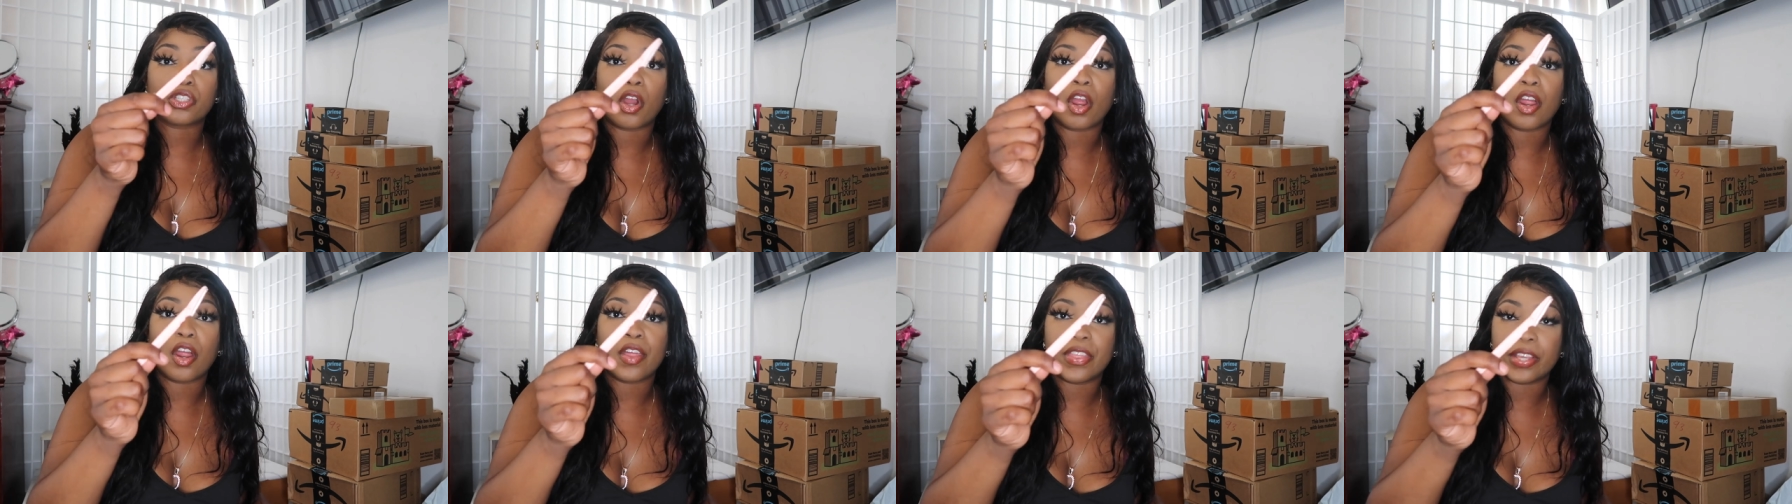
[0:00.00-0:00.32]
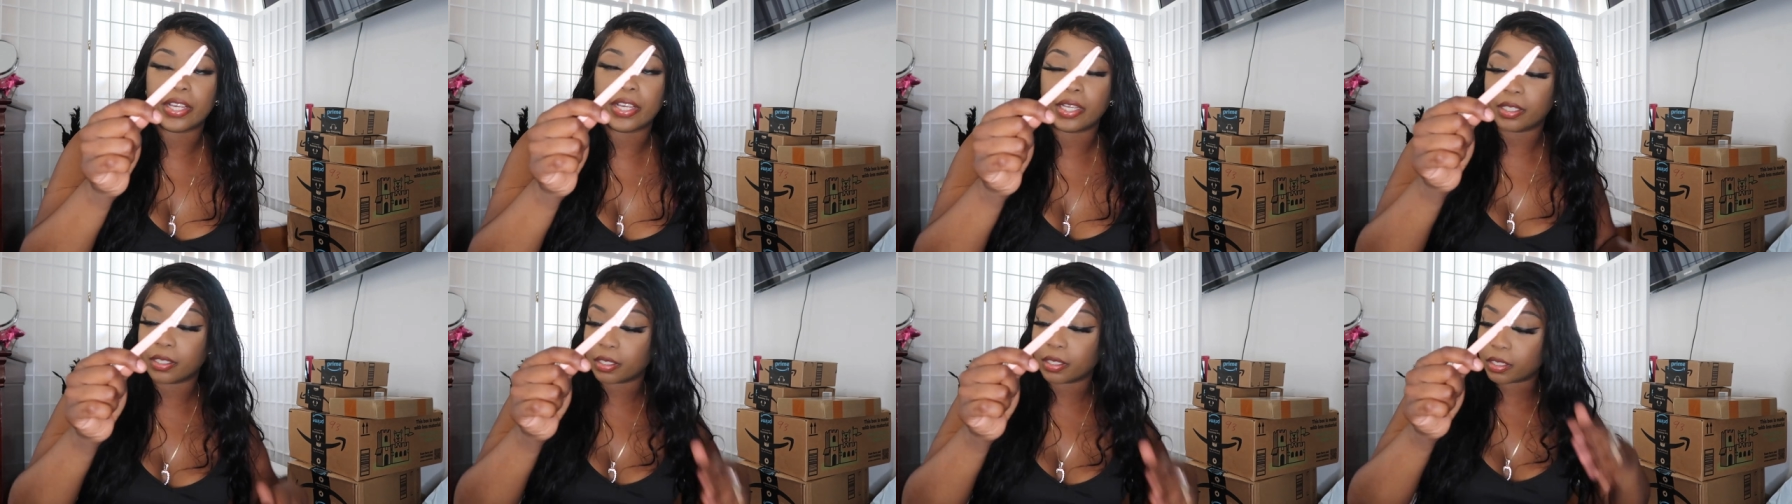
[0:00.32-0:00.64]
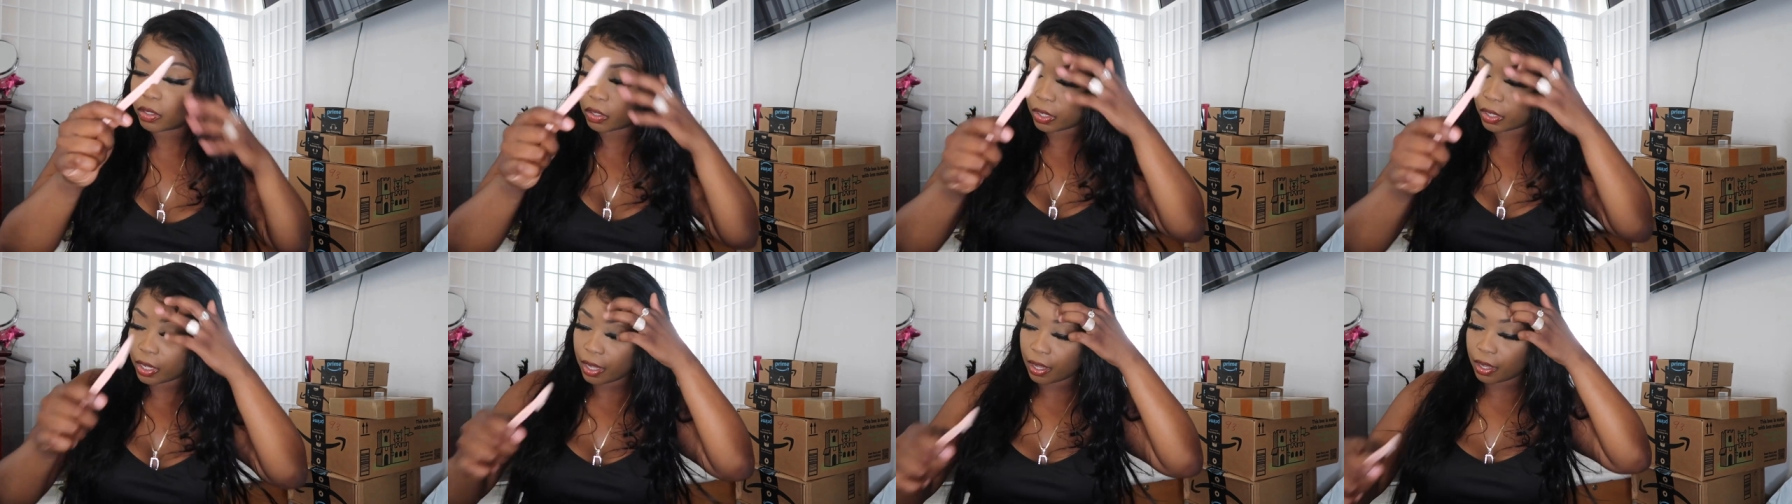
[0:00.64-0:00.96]
are
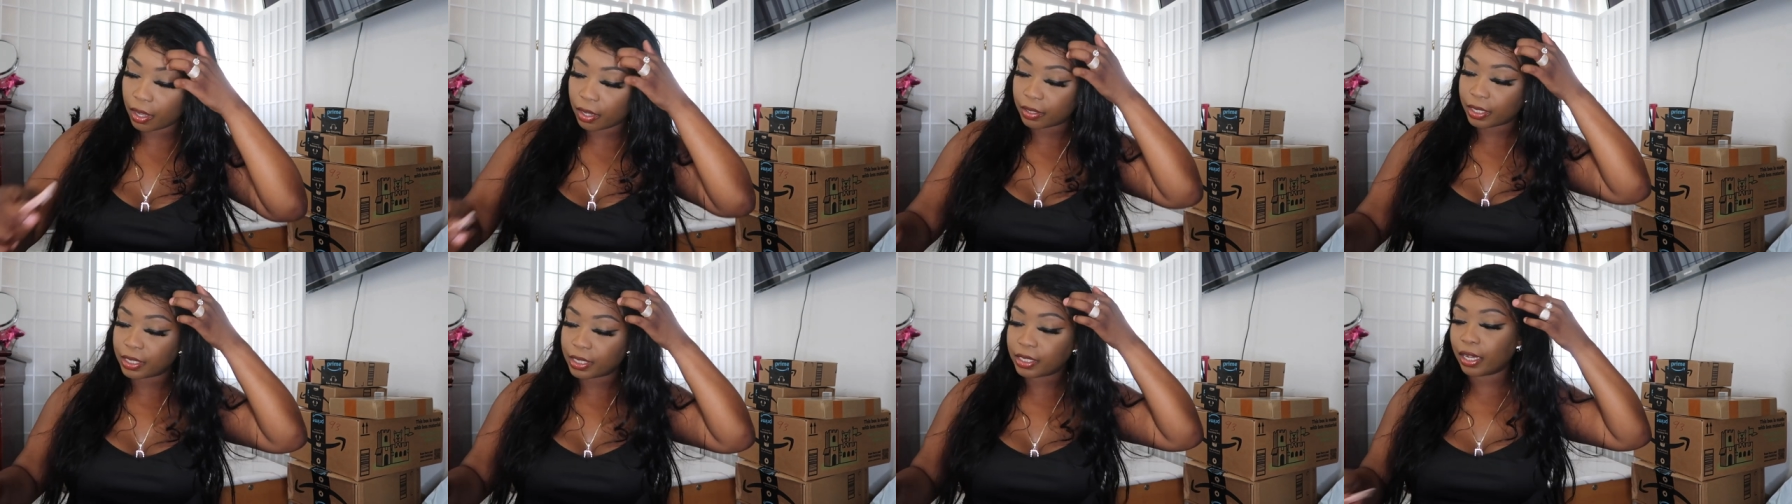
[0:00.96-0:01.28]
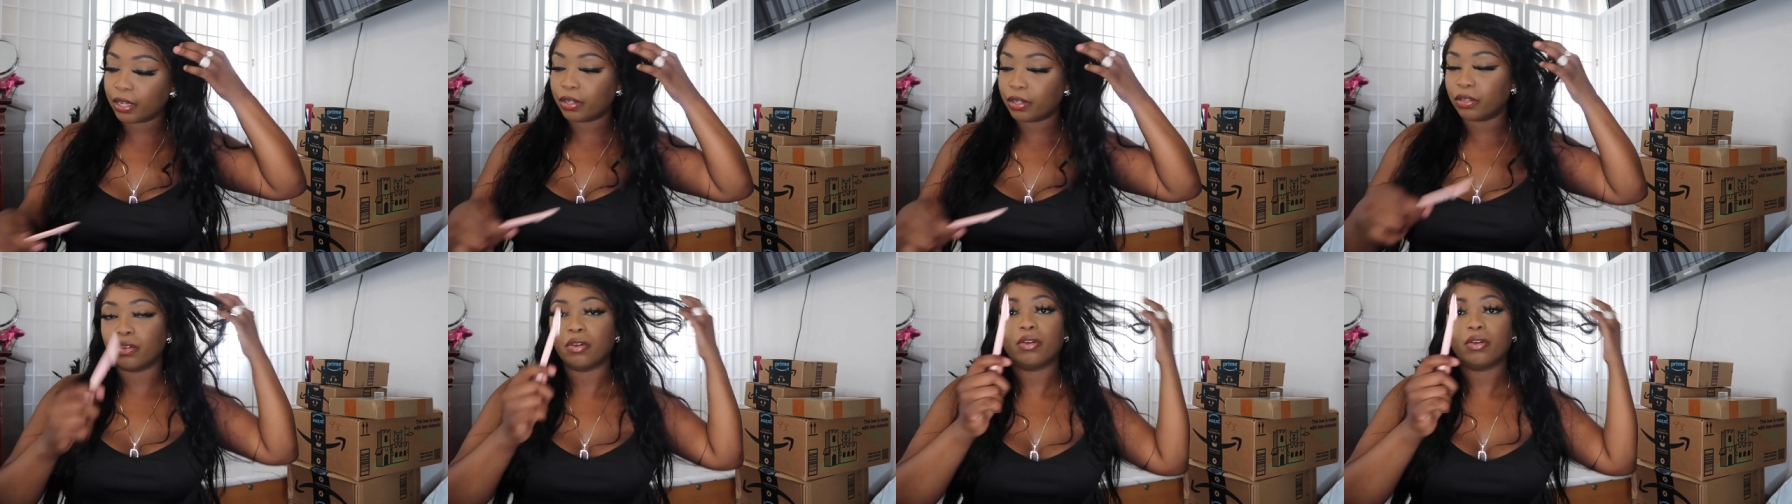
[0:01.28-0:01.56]
these okay that's how you